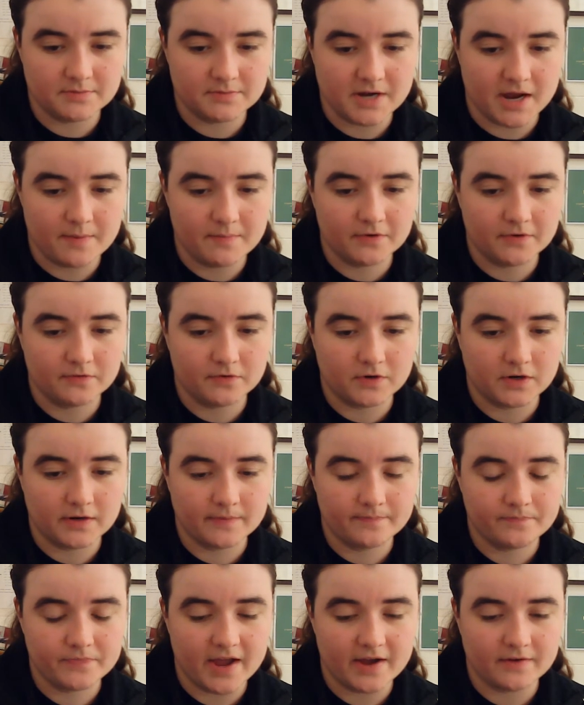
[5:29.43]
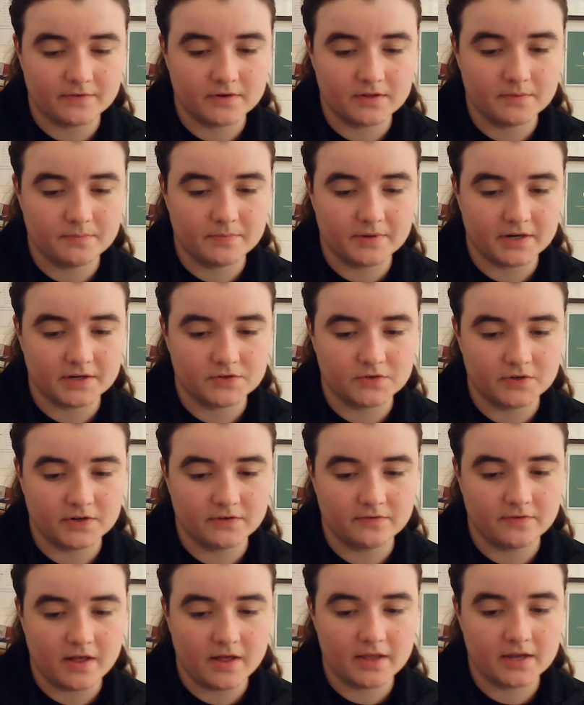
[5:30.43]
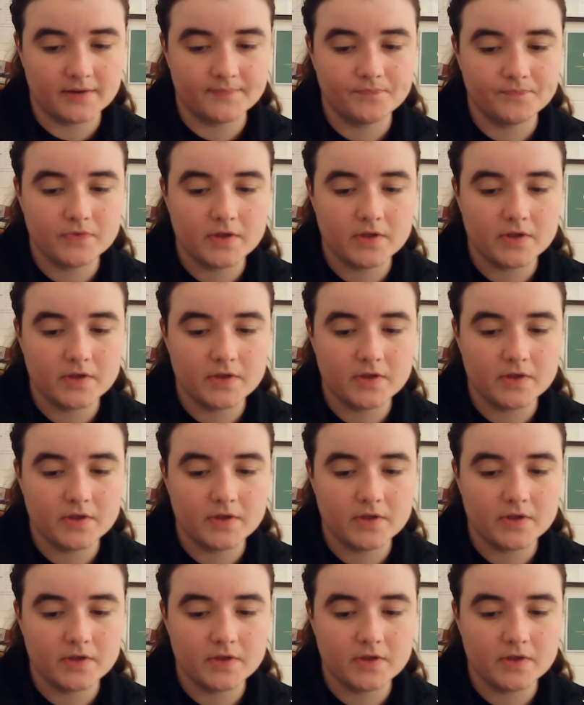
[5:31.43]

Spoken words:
time before, after the big tree felling.